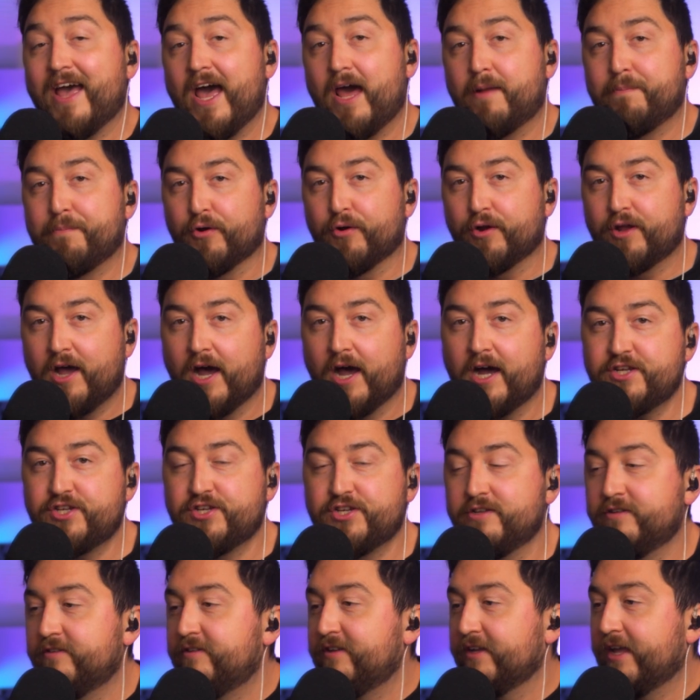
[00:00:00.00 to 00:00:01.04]
to add
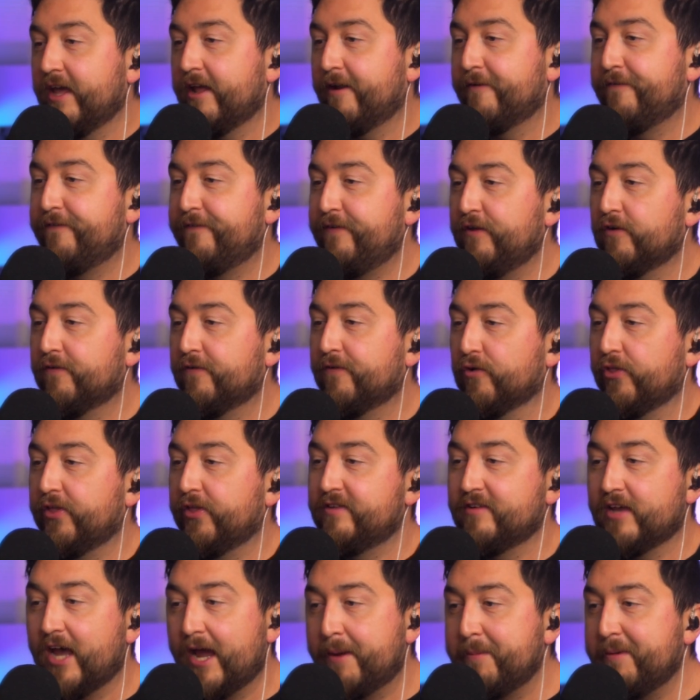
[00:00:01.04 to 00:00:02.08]
percussion to get a feel for
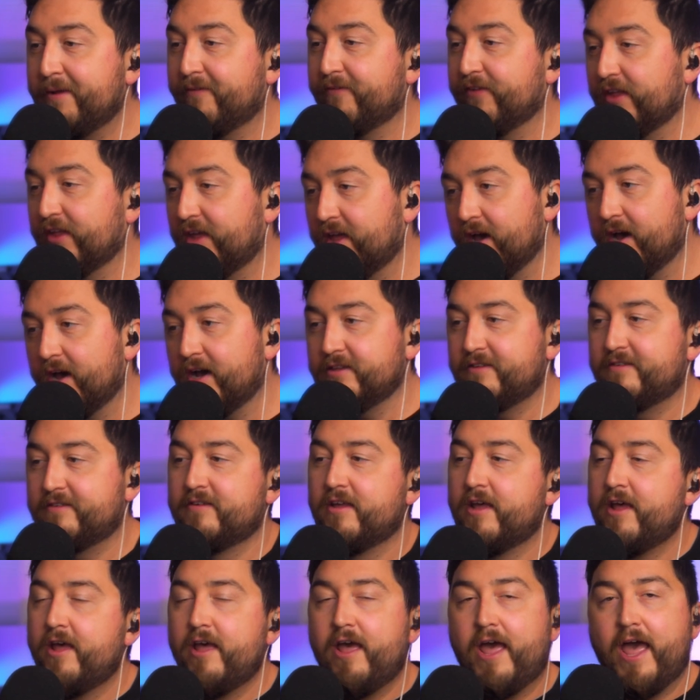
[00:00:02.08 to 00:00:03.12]
the timing of the
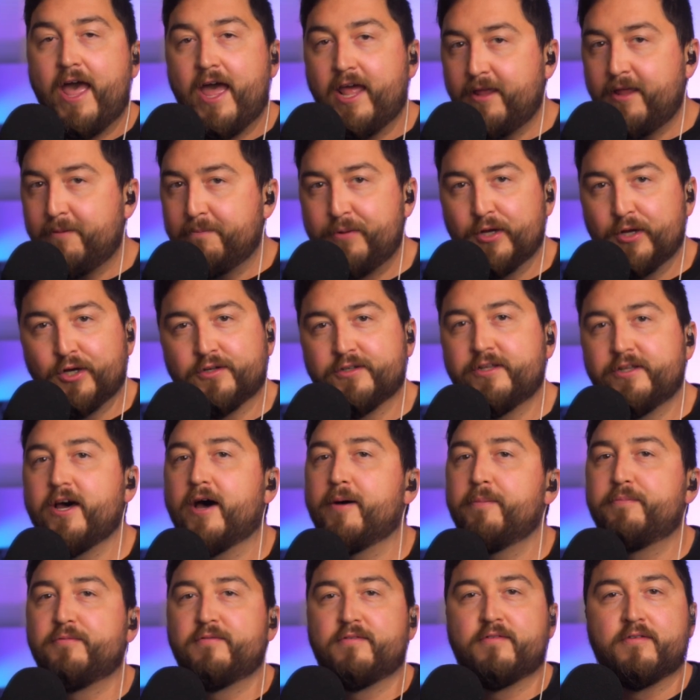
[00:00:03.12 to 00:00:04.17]
cuts, any
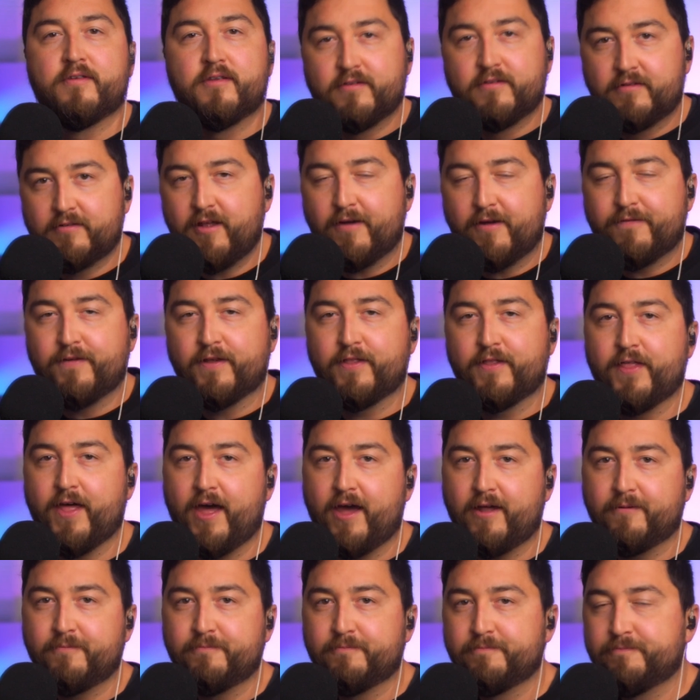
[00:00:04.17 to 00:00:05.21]
buildups, stuff like
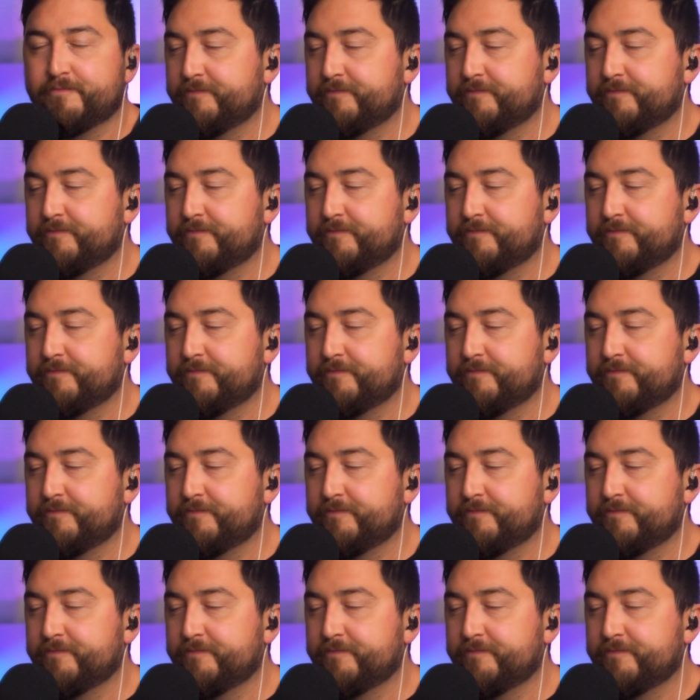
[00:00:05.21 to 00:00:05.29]
that.